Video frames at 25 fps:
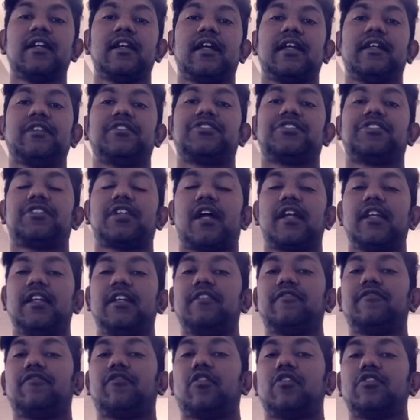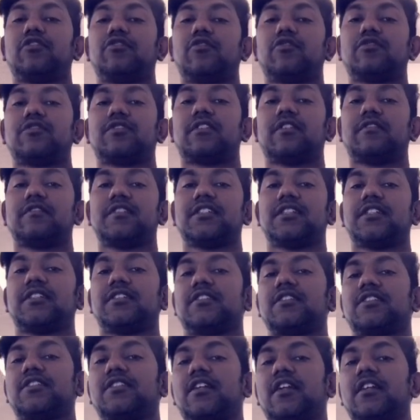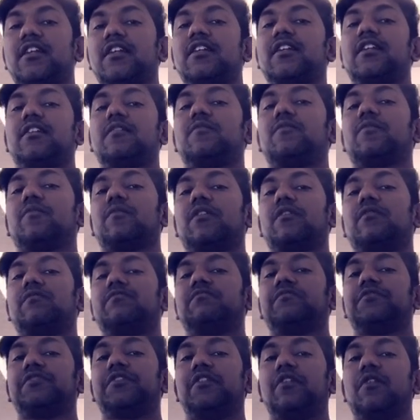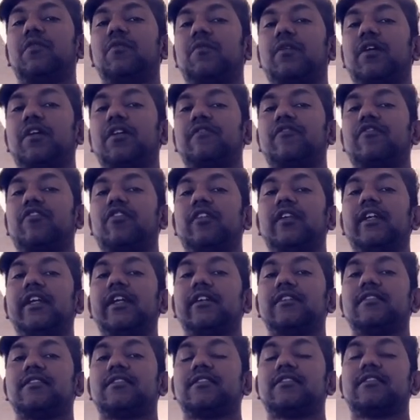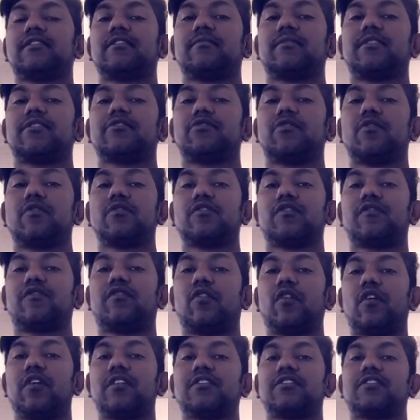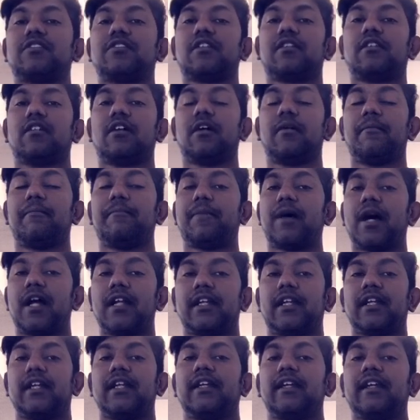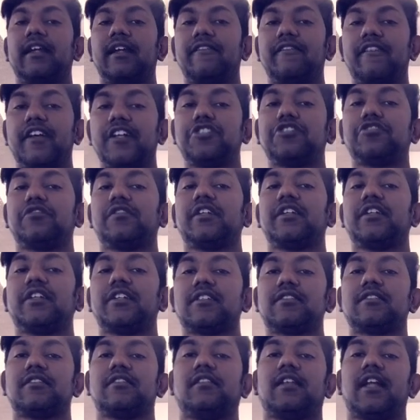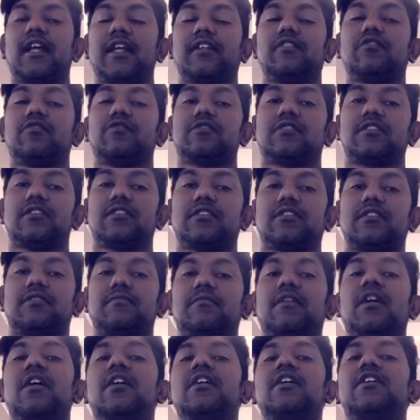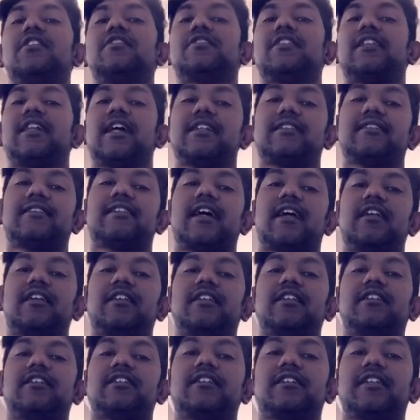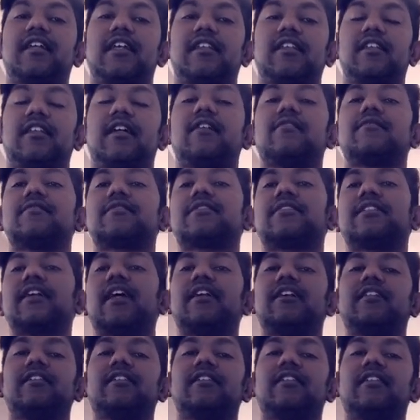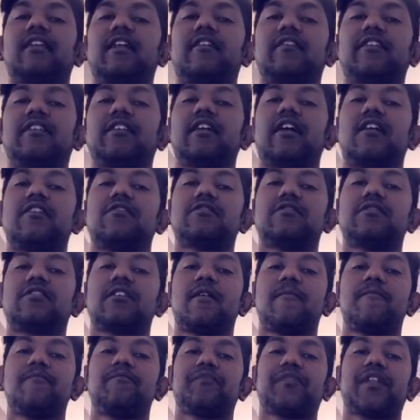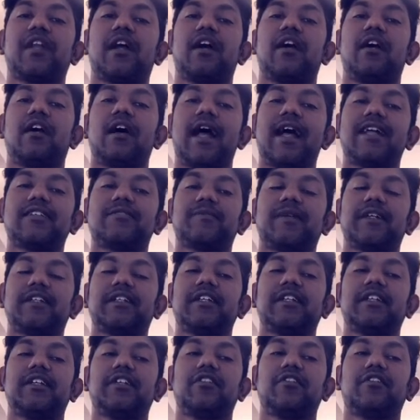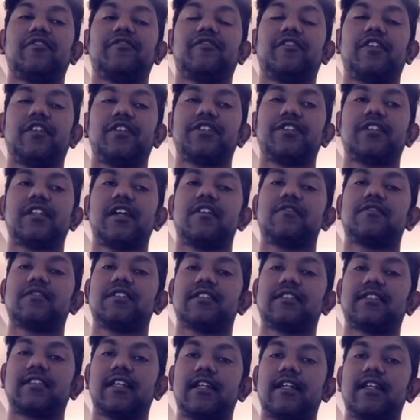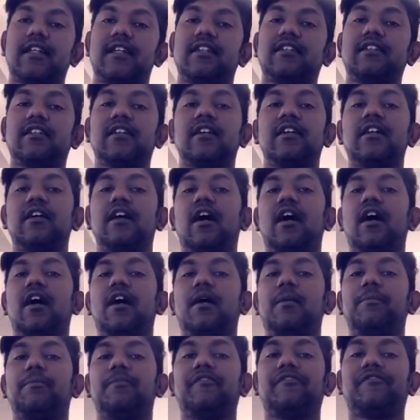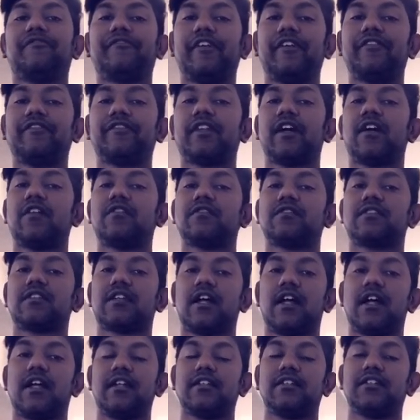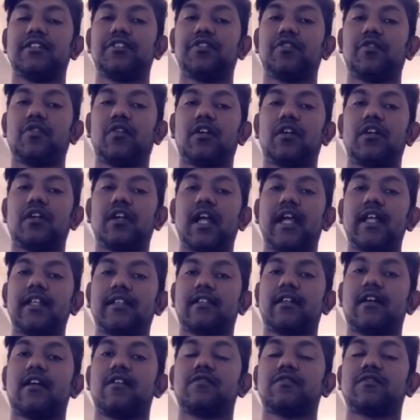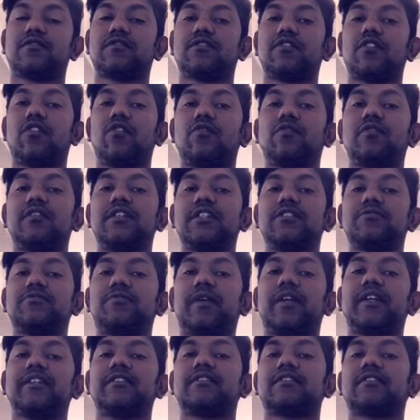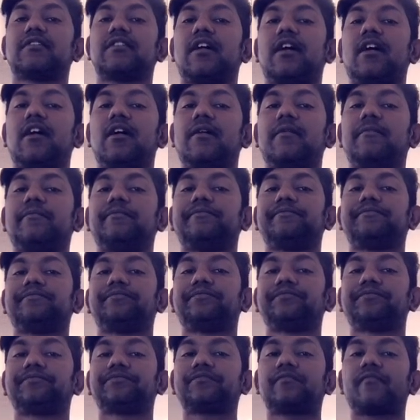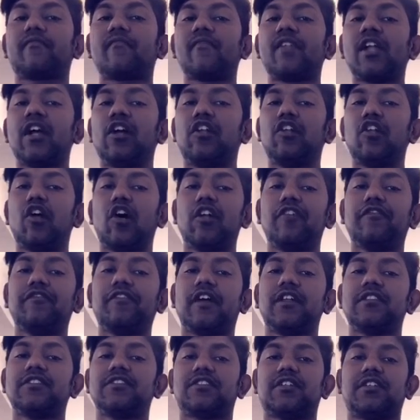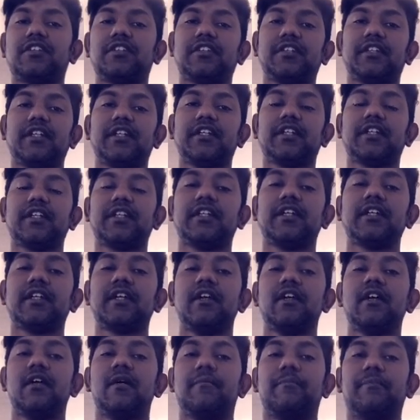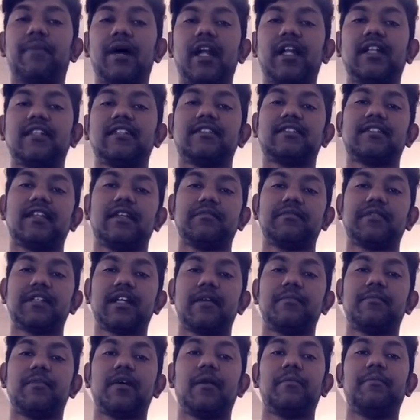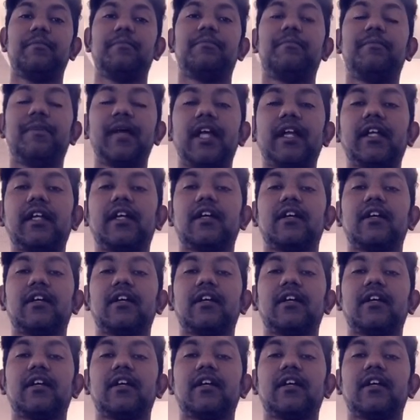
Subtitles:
studied for those services, he's studied and worked for a legal system and so on and so forth, but he eventually doesn't like those systems. So that's Saturn in the 10th house. Saturn in the 11th house, aspecting your 1st house ascendant, 5th house, and your 8th house. So this brings a lot of uncertainty, but at the same time a big